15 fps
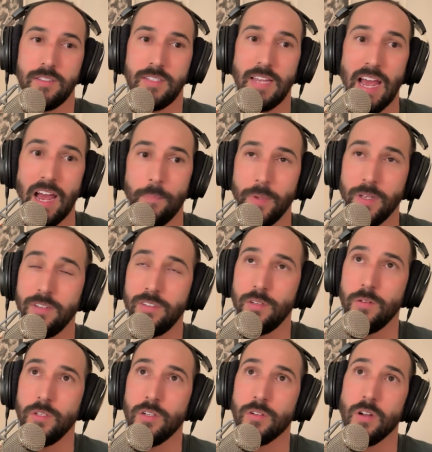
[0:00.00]
tap into
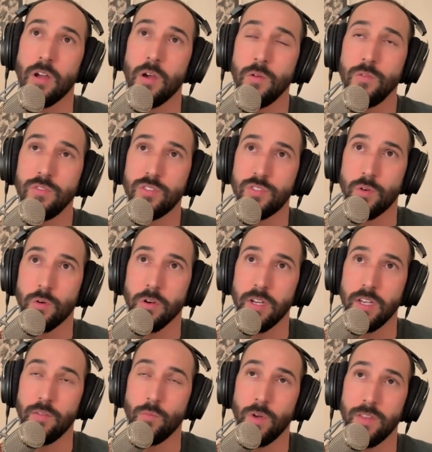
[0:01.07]
your own
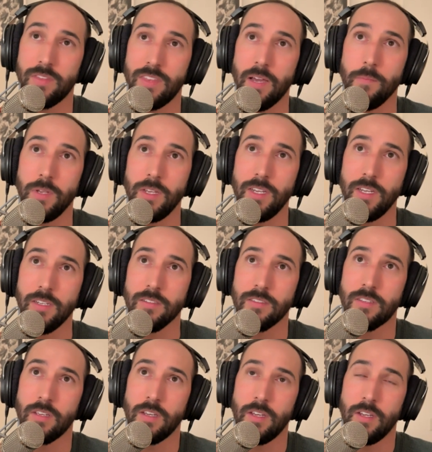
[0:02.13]
story and what that
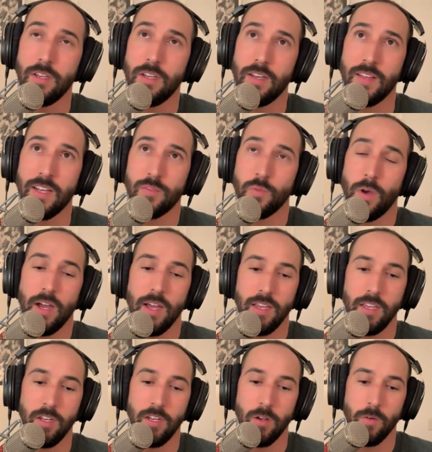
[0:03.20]
means. And that's why,
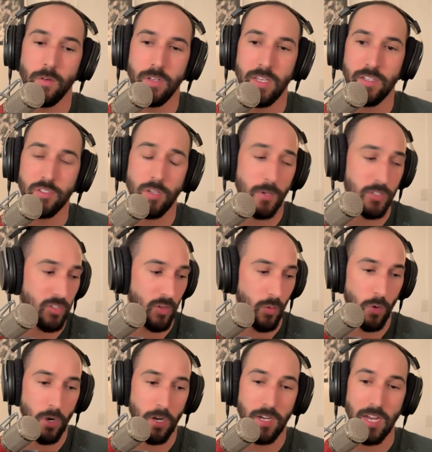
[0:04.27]
you know, in so much of the
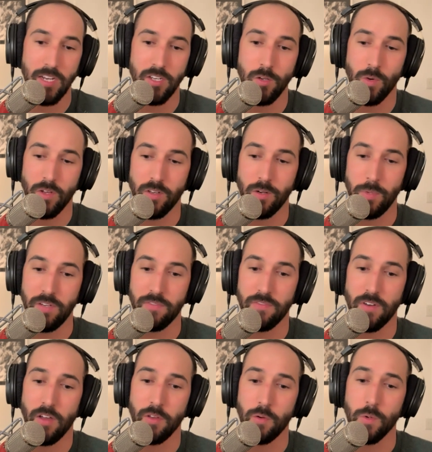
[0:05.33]
work I do, whether it be
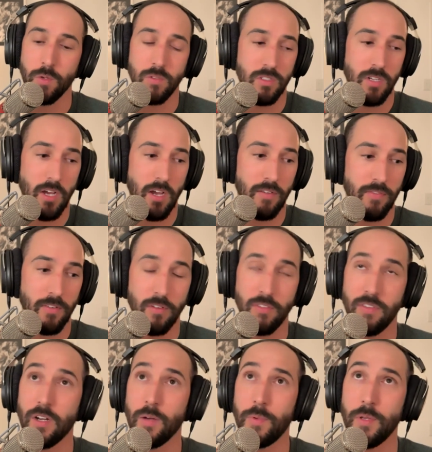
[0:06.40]
father wound stuff or
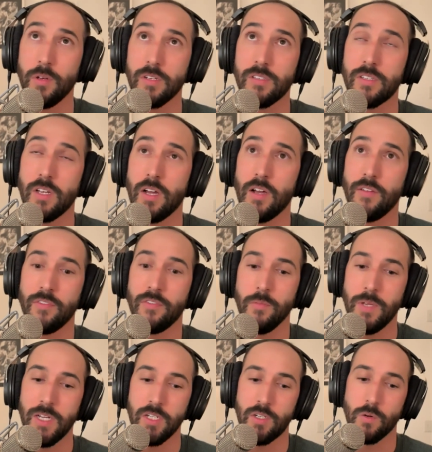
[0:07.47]
therapeutic stuff or
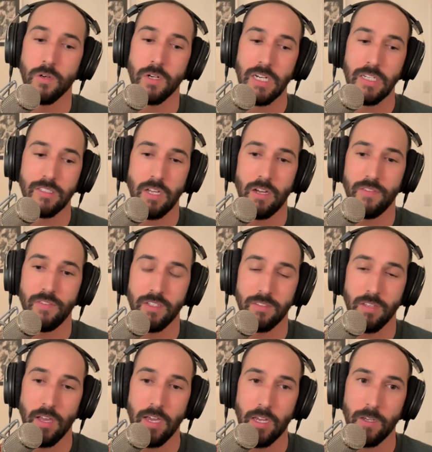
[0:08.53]
mentoring stuff, it's
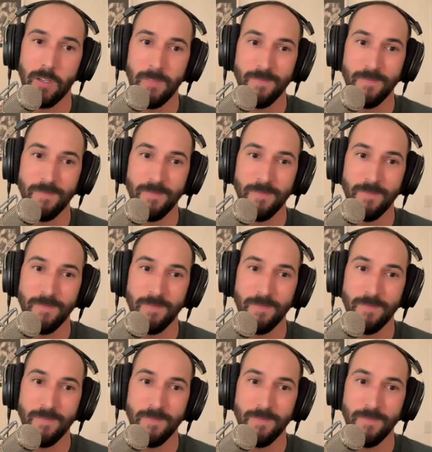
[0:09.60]
like